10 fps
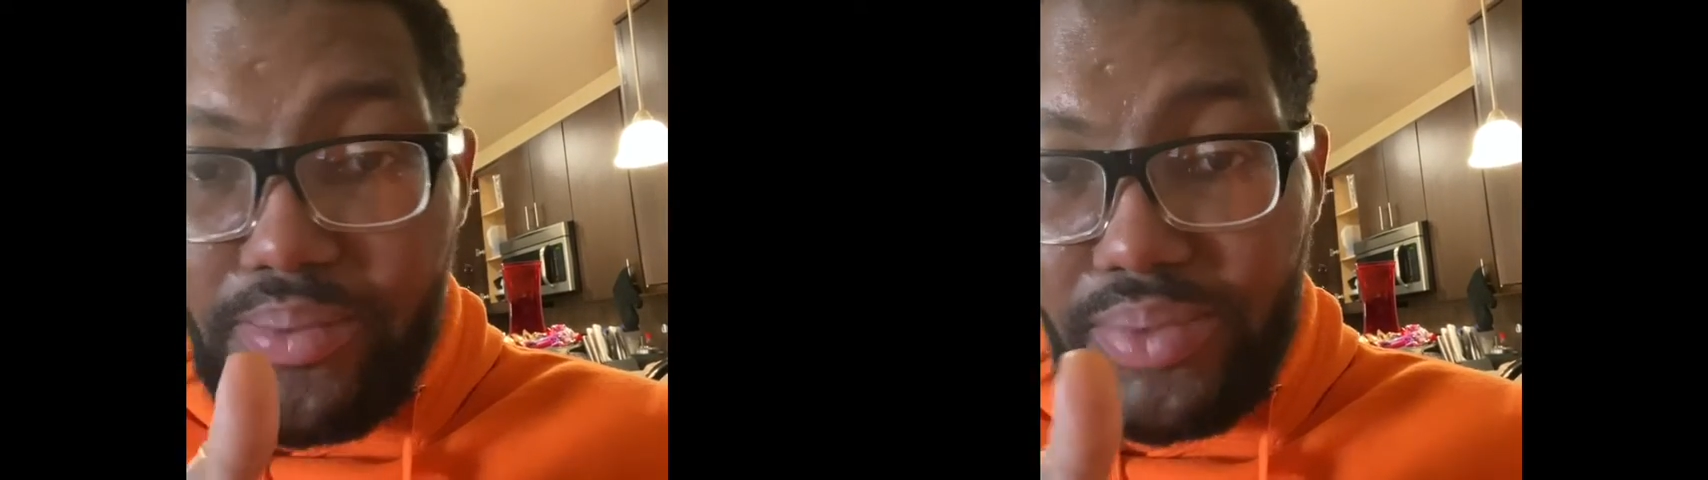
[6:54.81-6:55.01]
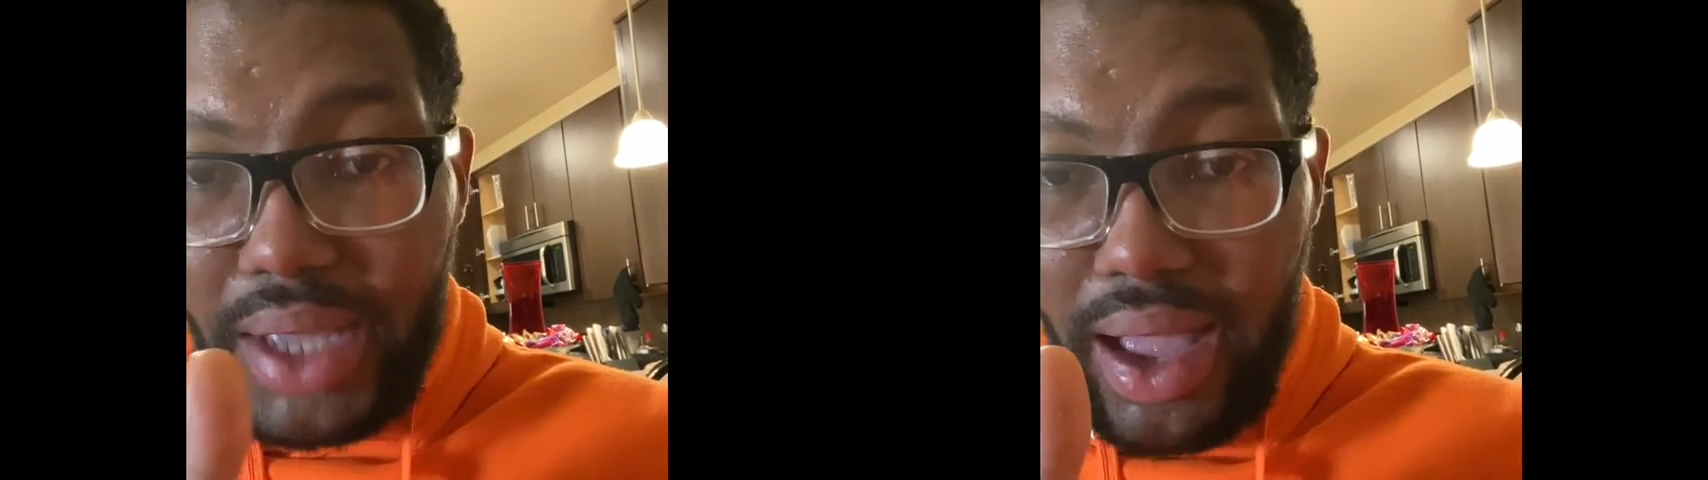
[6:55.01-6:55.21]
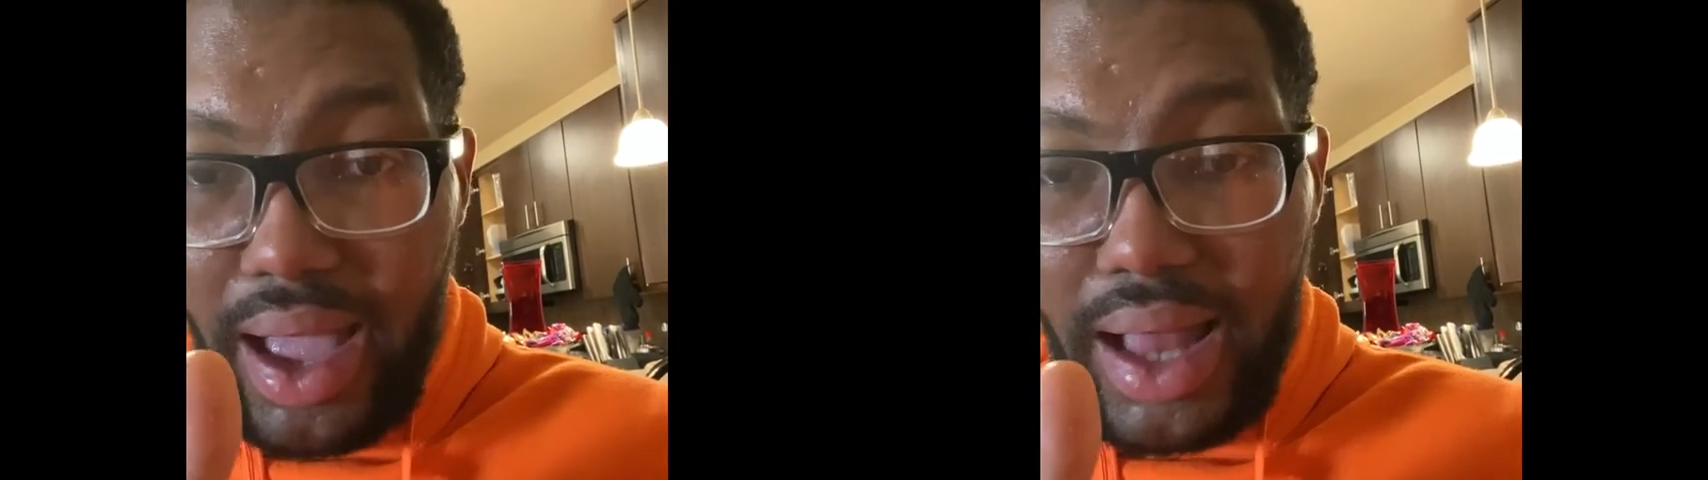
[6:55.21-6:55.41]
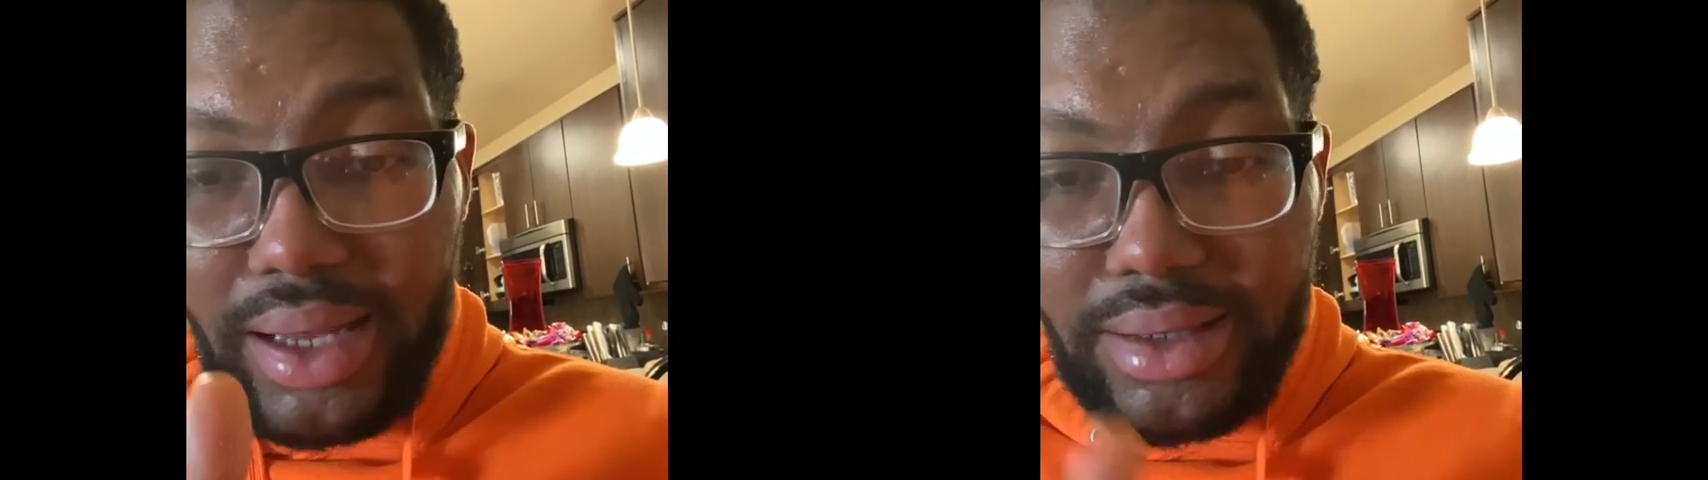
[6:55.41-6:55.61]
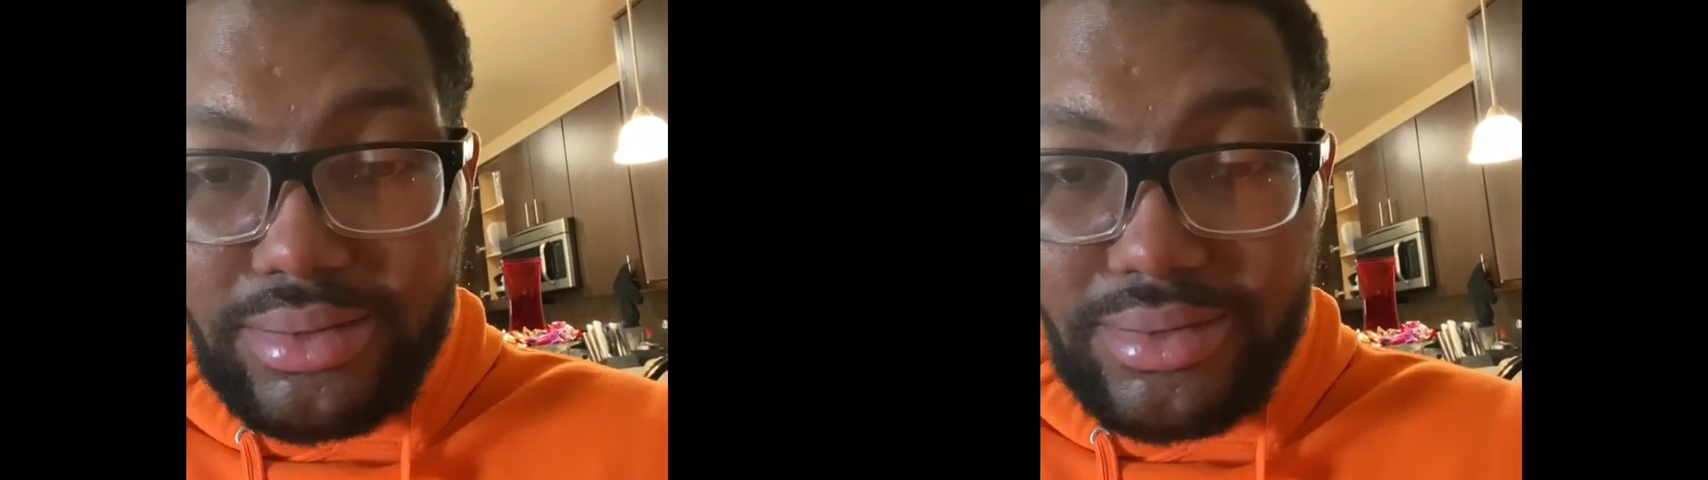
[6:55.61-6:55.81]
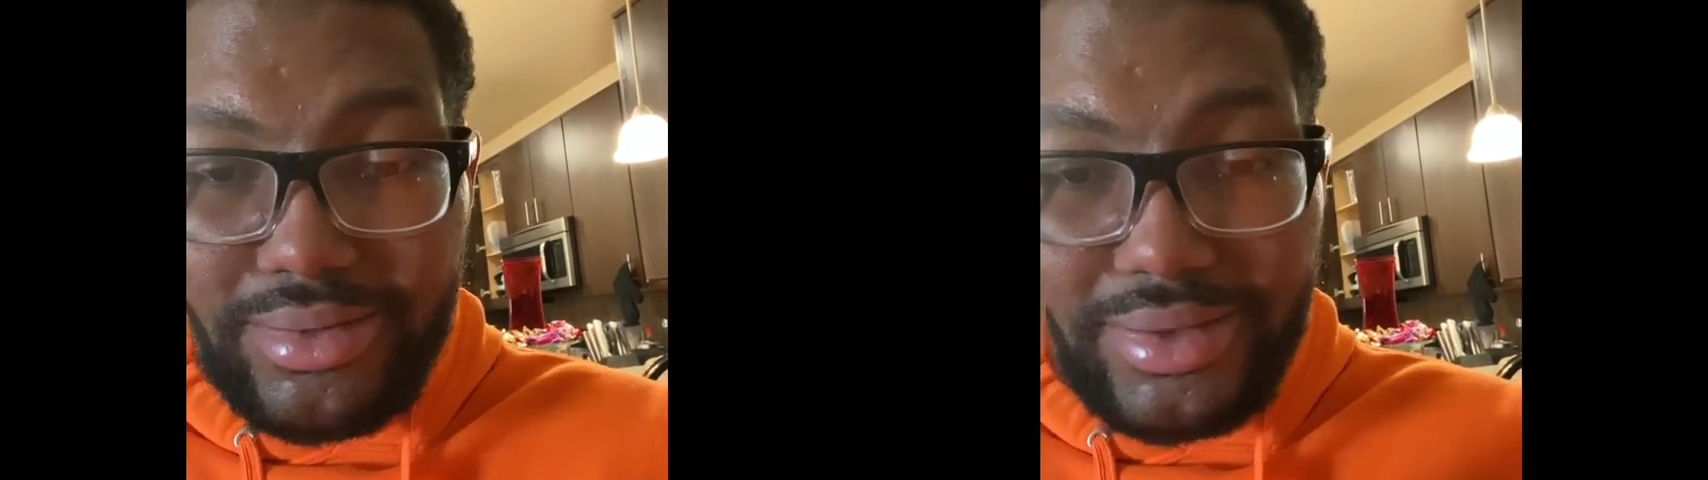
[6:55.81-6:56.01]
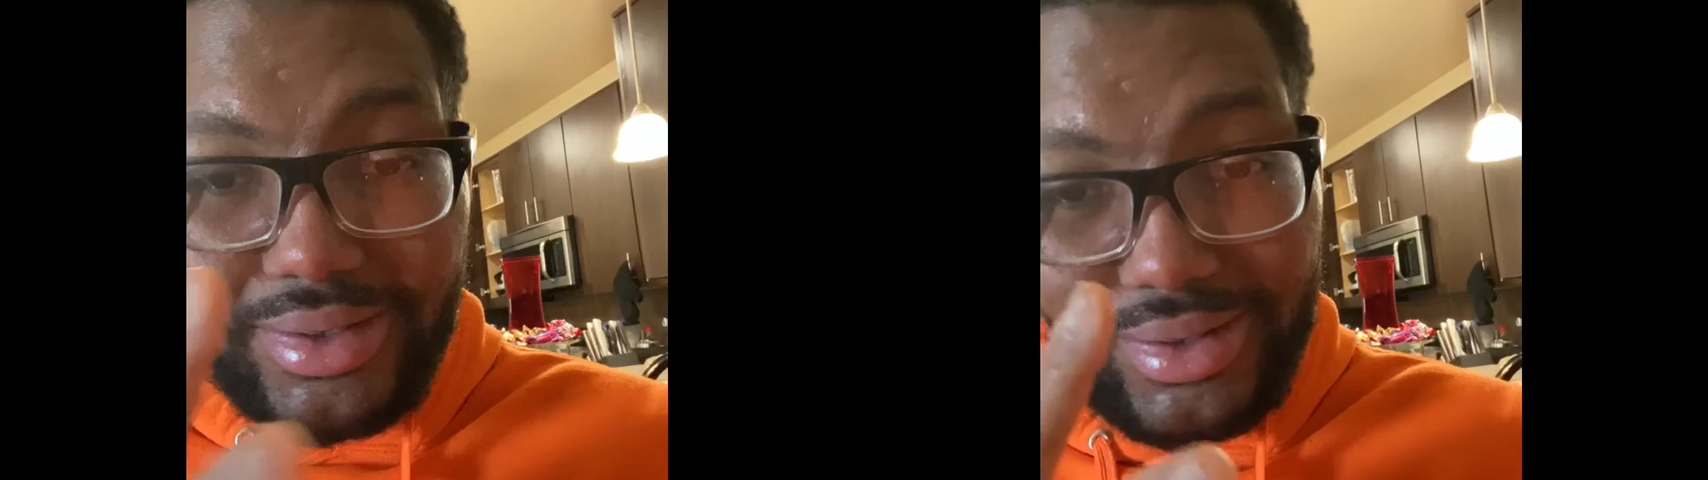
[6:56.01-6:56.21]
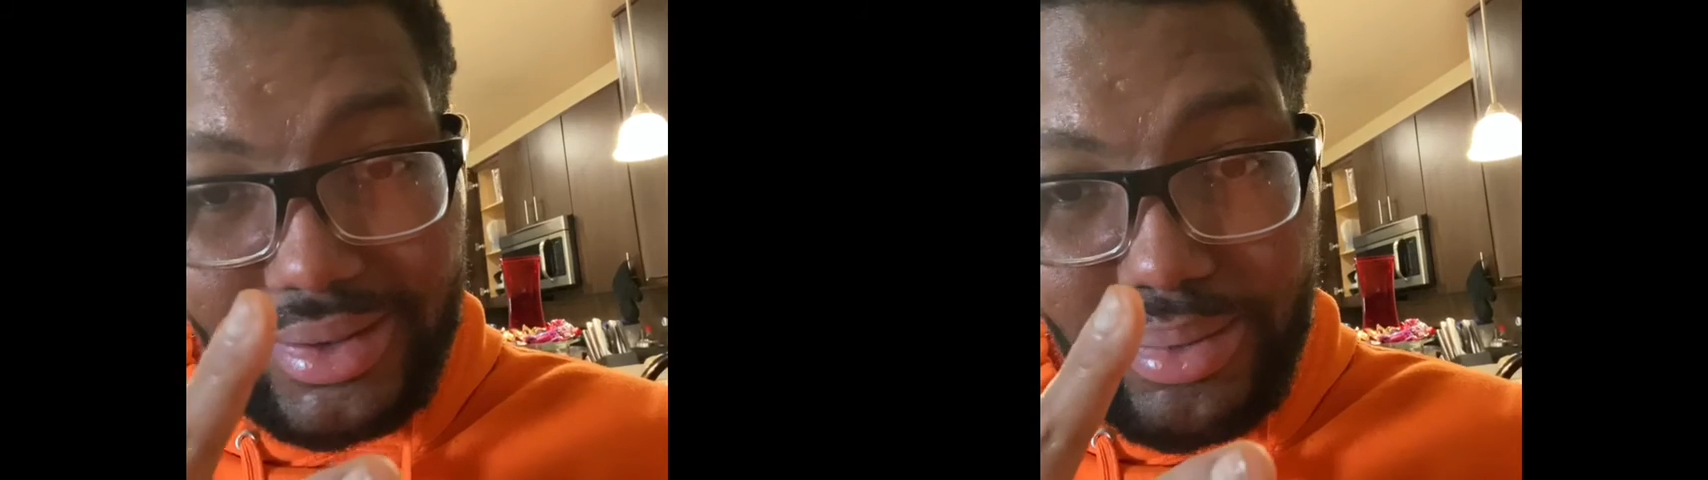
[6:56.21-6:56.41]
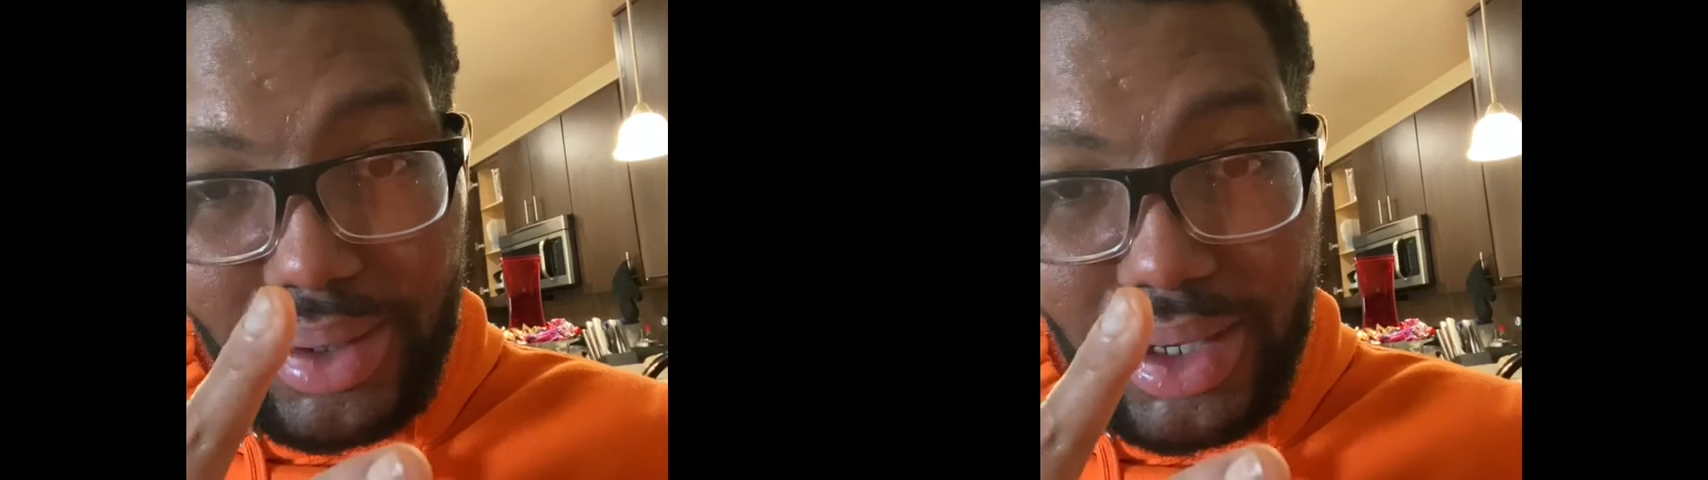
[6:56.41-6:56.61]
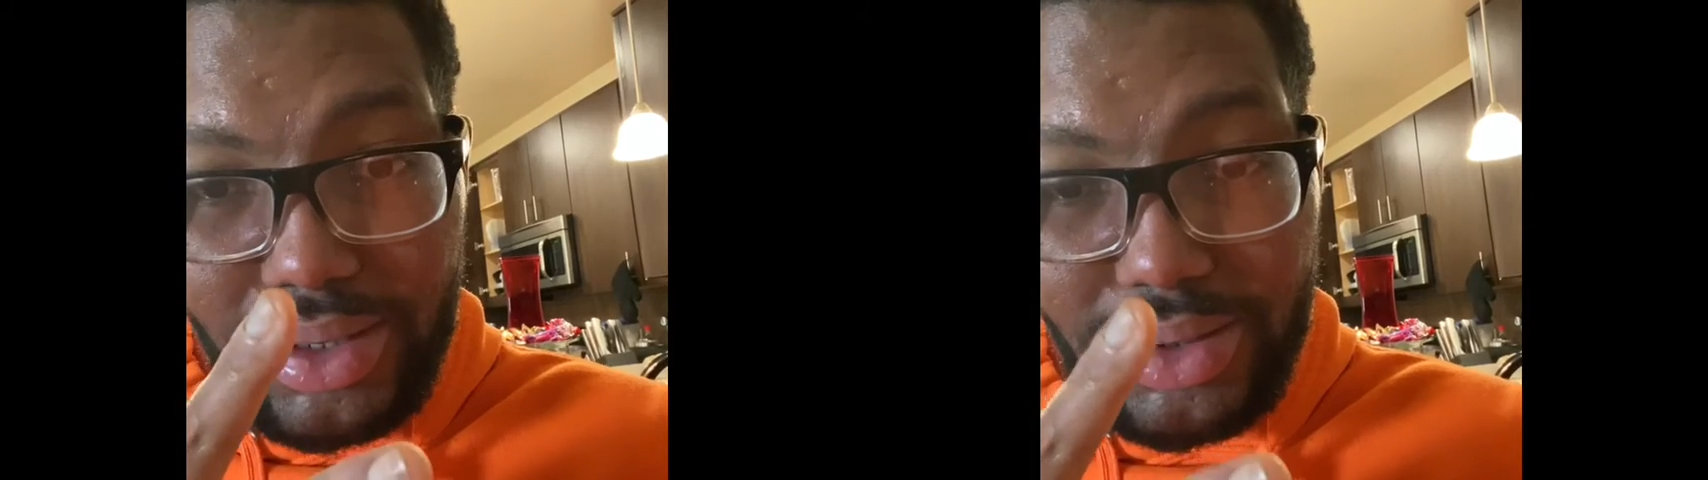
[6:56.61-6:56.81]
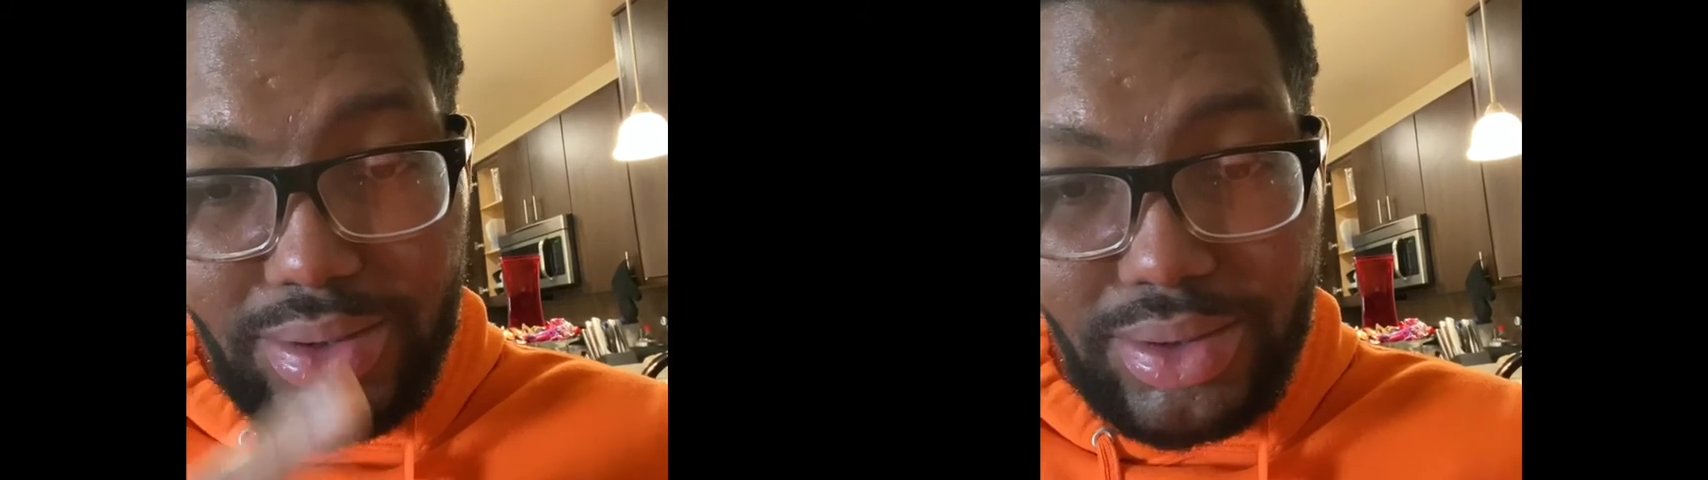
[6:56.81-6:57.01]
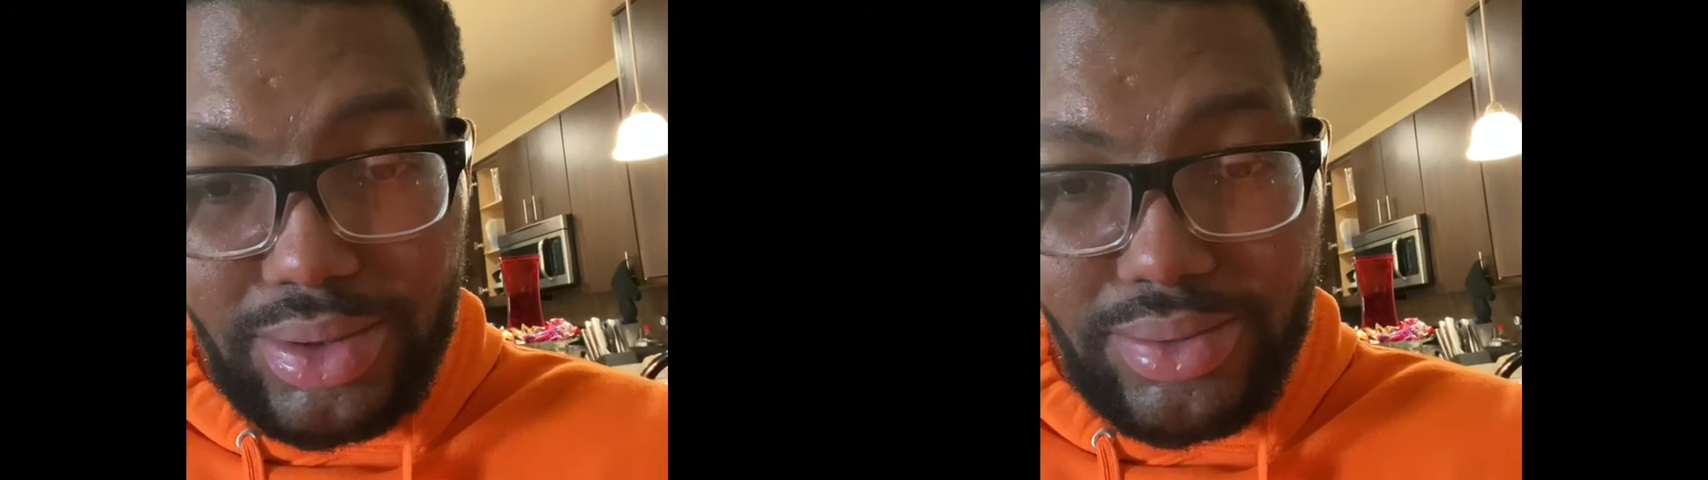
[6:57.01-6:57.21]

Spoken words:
I holla. Peace.